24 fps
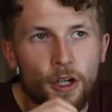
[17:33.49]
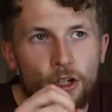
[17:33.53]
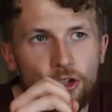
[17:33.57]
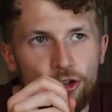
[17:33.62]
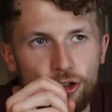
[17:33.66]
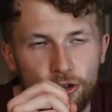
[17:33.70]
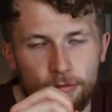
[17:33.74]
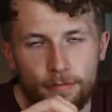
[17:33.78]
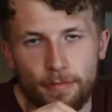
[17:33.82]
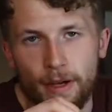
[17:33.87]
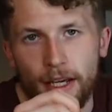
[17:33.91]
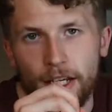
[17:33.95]

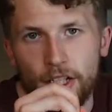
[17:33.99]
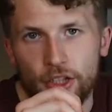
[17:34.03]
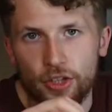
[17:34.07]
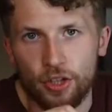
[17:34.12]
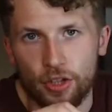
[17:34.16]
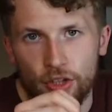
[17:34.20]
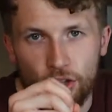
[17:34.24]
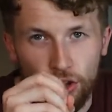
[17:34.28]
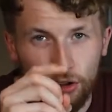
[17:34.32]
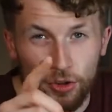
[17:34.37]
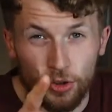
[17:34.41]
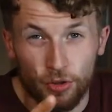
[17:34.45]
Just make sure
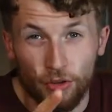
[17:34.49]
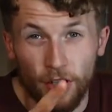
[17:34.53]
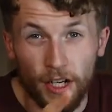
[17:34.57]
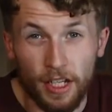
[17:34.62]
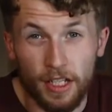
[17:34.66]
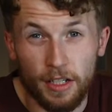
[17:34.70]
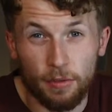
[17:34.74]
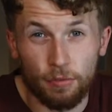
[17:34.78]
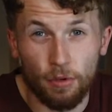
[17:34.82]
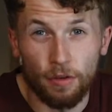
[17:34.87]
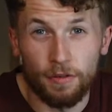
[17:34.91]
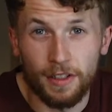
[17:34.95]
you're
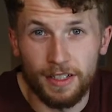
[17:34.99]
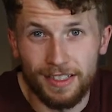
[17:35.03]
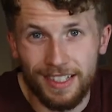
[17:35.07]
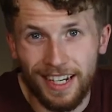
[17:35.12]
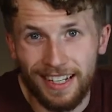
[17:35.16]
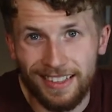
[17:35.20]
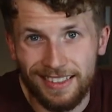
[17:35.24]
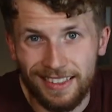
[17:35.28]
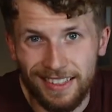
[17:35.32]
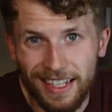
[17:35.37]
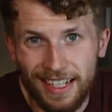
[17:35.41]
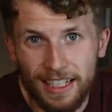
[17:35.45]
training with
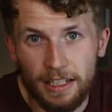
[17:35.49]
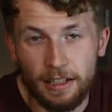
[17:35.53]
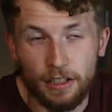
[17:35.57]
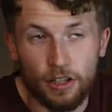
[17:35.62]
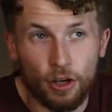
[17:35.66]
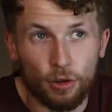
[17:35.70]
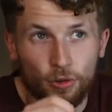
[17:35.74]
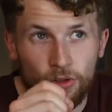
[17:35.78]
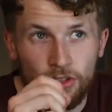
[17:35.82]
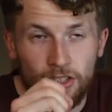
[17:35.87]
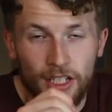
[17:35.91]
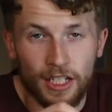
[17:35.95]
intensity and
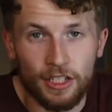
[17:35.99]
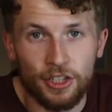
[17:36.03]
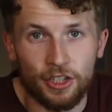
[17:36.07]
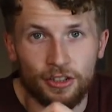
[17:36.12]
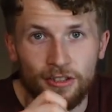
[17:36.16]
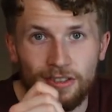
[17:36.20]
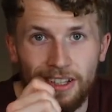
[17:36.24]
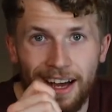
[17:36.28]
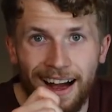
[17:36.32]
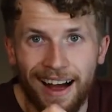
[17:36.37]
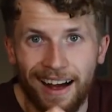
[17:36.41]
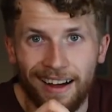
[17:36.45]
those
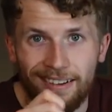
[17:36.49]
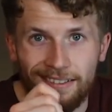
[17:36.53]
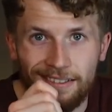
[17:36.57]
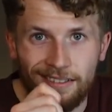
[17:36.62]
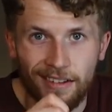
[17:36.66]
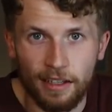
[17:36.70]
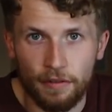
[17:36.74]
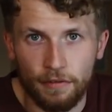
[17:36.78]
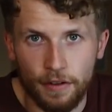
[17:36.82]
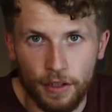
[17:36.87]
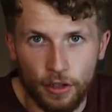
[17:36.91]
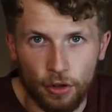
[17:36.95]
sessions are
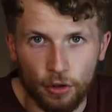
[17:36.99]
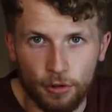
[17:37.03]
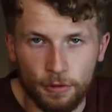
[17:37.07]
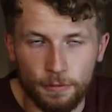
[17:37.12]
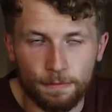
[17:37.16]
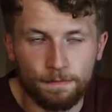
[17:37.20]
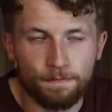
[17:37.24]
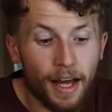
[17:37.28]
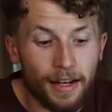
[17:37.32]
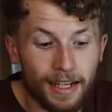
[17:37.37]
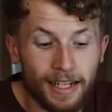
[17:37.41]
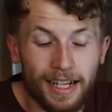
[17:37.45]
difficult.
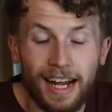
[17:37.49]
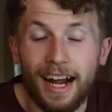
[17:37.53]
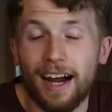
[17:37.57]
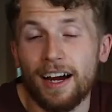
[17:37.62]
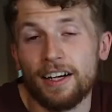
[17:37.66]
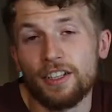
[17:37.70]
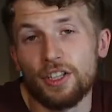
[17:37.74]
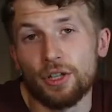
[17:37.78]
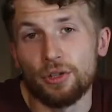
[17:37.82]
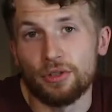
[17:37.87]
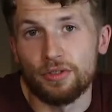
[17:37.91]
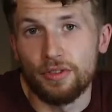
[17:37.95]
And then
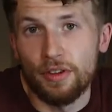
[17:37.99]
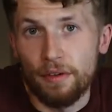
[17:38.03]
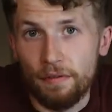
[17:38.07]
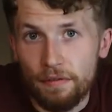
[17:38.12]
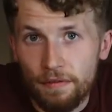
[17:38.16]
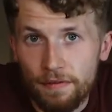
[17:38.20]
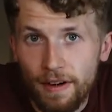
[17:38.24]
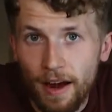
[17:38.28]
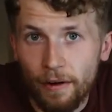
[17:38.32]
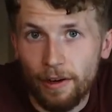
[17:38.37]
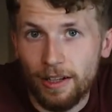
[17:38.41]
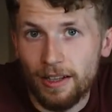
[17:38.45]
cardio is the
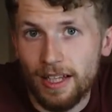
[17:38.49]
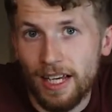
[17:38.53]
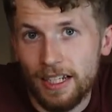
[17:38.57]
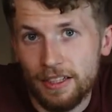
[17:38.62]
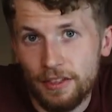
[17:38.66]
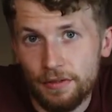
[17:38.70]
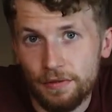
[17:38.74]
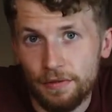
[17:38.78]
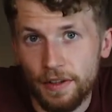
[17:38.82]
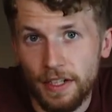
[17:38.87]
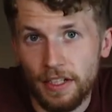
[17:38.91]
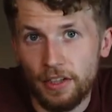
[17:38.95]
very
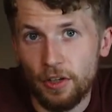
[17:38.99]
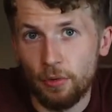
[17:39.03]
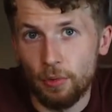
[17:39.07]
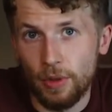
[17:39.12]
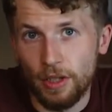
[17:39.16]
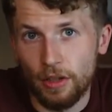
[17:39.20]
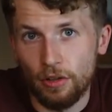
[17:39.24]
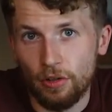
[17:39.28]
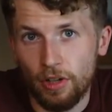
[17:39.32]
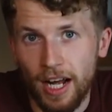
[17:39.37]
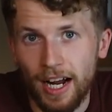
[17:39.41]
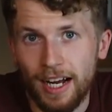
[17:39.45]
last thing that we
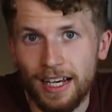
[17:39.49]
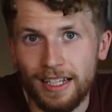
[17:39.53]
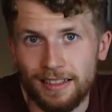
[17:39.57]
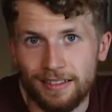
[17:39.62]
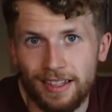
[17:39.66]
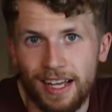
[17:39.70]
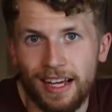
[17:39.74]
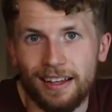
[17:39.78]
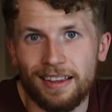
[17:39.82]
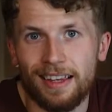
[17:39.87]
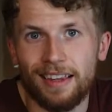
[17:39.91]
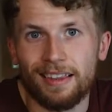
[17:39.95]
look at. It's
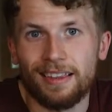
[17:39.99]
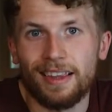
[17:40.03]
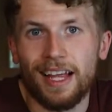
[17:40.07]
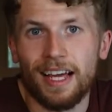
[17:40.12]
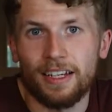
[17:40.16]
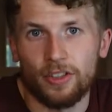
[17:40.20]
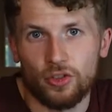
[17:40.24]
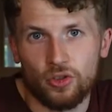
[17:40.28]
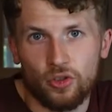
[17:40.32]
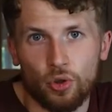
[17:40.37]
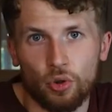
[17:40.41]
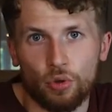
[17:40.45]
like the
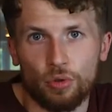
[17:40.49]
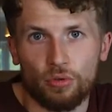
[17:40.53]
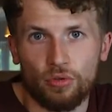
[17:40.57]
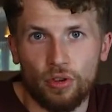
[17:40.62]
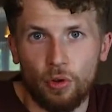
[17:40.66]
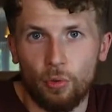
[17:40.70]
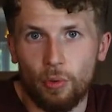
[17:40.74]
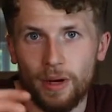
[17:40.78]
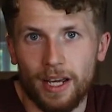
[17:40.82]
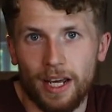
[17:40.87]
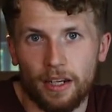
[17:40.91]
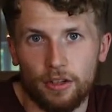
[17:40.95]
last tool
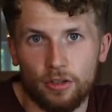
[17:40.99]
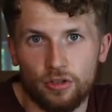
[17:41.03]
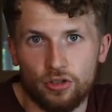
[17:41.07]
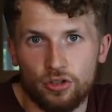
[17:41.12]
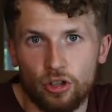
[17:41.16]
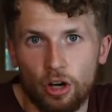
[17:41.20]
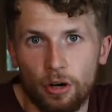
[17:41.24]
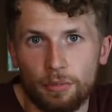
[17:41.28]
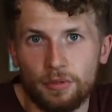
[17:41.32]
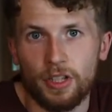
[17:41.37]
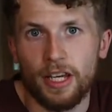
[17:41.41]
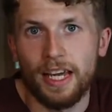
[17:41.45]
that we add on
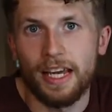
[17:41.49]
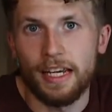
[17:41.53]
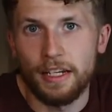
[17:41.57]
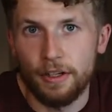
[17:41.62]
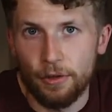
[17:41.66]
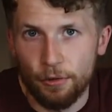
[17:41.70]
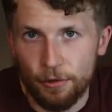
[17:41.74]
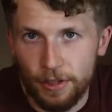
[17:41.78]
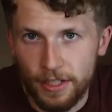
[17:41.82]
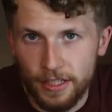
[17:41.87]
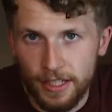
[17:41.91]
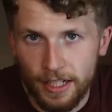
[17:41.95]
top to
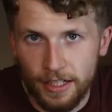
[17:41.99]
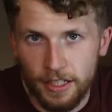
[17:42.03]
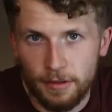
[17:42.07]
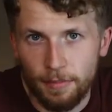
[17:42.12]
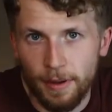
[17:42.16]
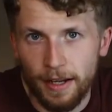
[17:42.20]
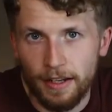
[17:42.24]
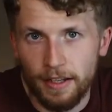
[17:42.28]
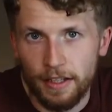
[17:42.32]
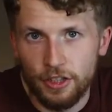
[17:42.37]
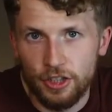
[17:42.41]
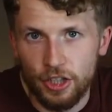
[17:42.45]
increase
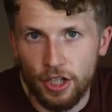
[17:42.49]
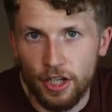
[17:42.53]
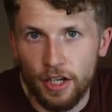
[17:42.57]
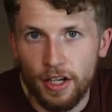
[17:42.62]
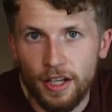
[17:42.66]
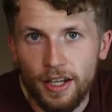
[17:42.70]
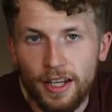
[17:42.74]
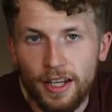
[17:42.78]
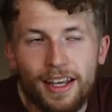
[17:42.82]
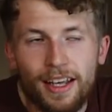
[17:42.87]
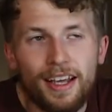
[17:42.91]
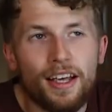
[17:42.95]
expenditure.
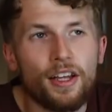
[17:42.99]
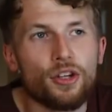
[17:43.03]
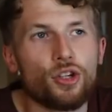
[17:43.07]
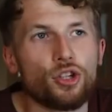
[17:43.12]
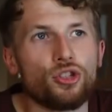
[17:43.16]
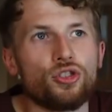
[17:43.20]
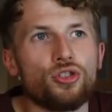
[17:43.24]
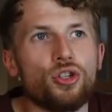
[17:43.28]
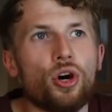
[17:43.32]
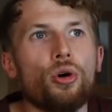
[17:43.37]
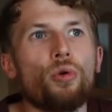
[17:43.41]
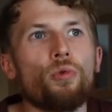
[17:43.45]

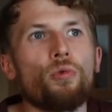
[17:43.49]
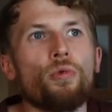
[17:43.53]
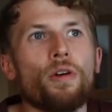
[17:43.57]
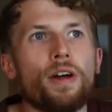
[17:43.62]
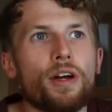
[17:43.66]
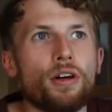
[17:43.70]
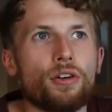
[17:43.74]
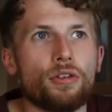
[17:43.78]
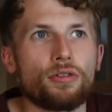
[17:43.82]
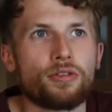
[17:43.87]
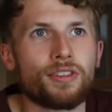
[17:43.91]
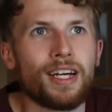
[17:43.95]
There's no
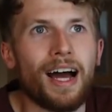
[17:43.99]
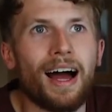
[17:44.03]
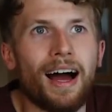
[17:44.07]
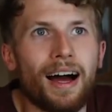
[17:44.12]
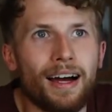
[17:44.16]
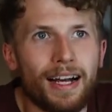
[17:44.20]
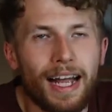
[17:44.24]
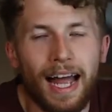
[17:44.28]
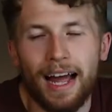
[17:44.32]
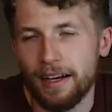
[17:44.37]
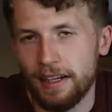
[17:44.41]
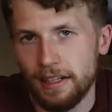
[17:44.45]
real
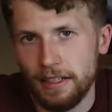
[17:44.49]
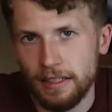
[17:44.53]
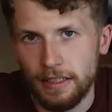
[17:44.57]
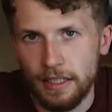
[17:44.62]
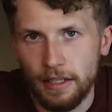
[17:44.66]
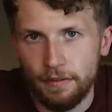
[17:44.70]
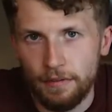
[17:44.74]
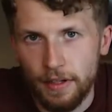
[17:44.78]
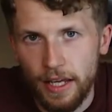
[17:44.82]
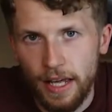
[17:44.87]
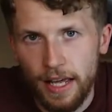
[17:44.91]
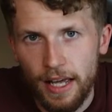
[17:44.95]
target I can
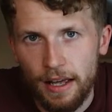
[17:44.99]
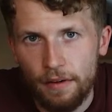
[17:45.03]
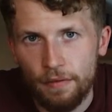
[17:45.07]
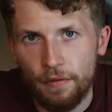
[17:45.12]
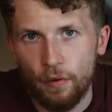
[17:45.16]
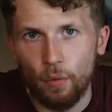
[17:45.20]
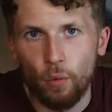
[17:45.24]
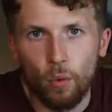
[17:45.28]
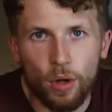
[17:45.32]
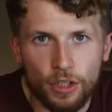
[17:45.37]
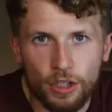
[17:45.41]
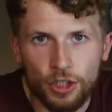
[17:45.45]
give you here for
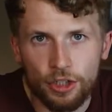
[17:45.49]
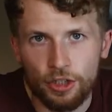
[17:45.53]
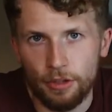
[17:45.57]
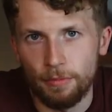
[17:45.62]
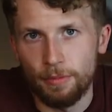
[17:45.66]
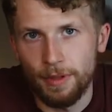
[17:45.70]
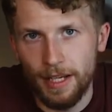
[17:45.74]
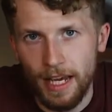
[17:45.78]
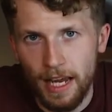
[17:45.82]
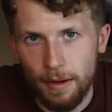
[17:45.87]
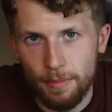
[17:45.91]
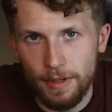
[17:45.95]
what you should
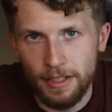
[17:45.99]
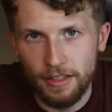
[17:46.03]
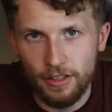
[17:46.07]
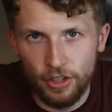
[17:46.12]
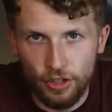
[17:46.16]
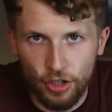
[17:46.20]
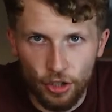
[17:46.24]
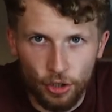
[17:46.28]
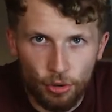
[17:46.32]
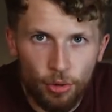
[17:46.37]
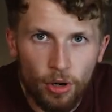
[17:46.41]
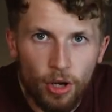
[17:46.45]
be aiming to
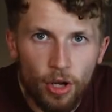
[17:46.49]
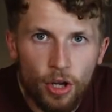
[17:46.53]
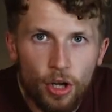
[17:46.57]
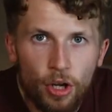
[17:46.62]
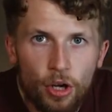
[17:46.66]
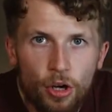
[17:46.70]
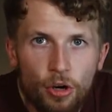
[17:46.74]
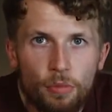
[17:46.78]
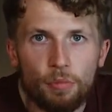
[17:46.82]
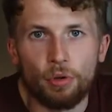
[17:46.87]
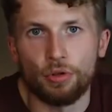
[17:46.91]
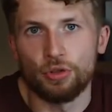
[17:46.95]
do,
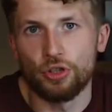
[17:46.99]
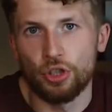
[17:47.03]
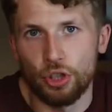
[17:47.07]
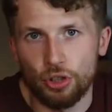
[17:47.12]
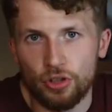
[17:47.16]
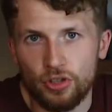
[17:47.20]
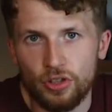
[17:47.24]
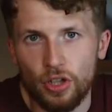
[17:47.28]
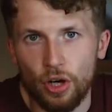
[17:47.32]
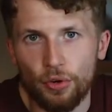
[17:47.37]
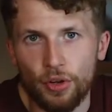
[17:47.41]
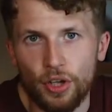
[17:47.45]
but
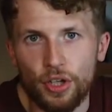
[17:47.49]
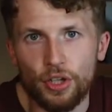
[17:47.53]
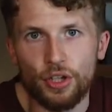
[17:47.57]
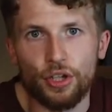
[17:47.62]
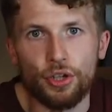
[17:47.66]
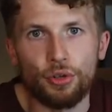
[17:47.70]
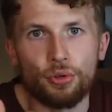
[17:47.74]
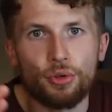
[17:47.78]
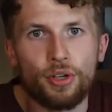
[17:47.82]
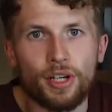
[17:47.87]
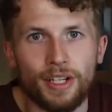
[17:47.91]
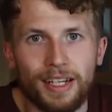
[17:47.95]
just know that
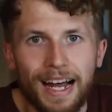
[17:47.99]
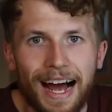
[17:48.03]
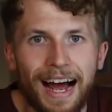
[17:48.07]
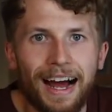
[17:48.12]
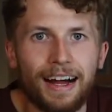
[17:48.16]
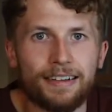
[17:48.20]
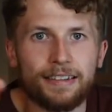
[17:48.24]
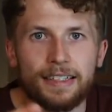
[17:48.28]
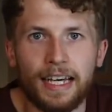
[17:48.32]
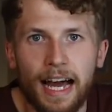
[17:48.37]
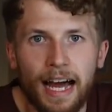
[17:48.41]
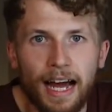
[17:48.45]
you can
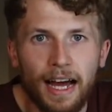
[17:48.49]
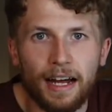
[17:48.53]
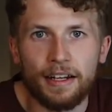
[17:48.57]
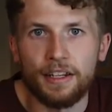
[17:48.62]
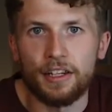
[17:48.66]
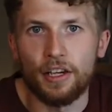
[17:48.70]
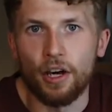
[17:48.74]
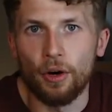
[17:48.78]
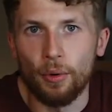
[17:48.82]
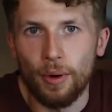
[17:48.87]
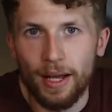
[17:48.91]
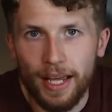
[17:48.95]
add
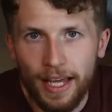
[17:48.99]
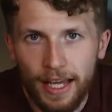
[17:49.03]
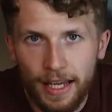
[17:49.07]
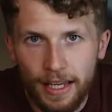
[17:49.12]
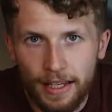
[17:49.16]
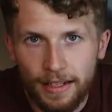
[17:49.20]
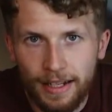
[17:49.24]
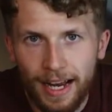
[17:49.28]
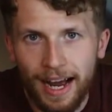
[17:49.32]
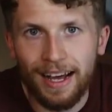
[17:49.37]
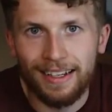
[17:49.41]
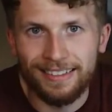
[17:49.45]
cardio
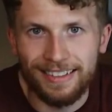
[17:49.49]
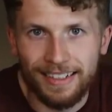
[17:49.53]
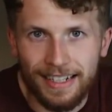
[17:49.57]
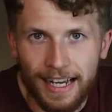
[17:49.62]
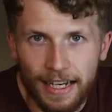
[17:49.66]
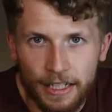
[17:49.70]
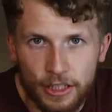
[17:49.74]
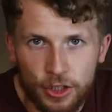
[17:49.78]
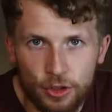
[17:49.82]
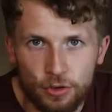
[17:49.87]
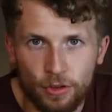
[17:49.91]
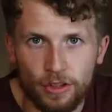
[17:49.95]
in as an
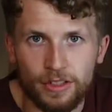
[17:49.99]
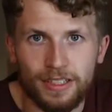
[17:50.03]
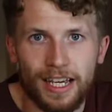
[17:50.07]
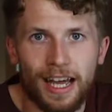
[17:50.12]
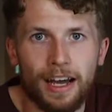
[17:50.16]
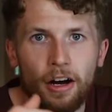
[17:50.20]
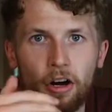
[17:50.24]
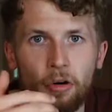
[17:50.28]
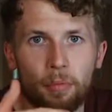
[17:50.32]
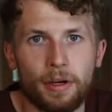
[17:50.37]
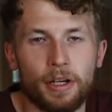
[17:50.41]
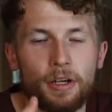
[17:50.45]
extra to
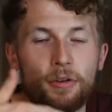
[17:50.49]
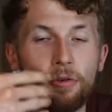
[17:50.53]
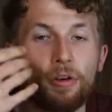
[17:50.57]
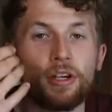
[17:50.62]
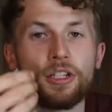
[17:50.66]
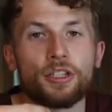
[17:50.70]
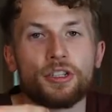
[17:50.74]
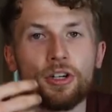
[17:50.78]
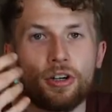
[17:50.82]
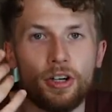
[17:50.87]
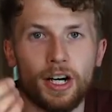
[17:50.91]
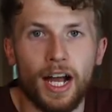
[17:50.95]
help
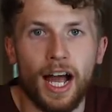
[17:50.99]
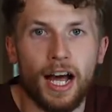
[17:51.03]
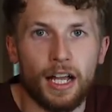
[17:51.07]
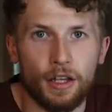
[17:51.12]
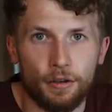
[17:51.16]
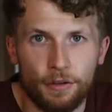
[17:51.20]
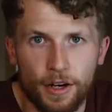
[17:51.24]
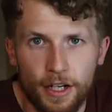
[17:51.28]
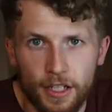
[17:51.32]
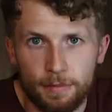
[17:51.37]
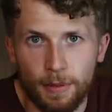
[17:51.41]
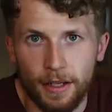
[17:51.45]
increase your
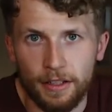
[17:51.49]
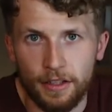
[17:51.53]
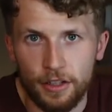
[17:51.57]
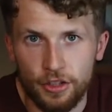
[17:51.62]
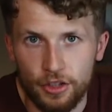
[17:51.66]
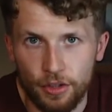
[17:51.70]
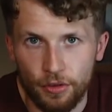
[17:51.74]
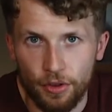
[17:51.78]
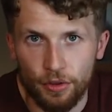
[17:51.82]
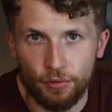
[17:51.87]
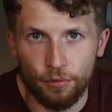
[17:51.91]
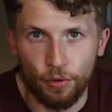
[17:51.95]
calorie
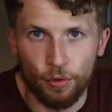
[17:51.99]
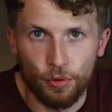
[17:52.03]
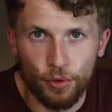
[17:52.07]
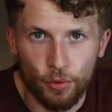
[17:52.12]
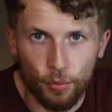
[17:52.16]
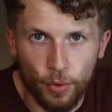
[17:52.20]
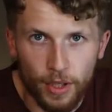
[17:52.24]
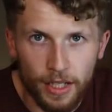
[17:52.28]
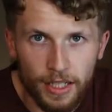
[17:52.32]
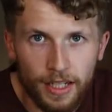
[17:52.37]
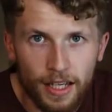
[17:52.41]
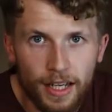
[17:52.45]
expenditure through the
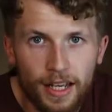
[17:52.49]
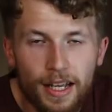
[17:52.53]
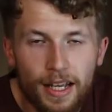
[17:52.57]
week.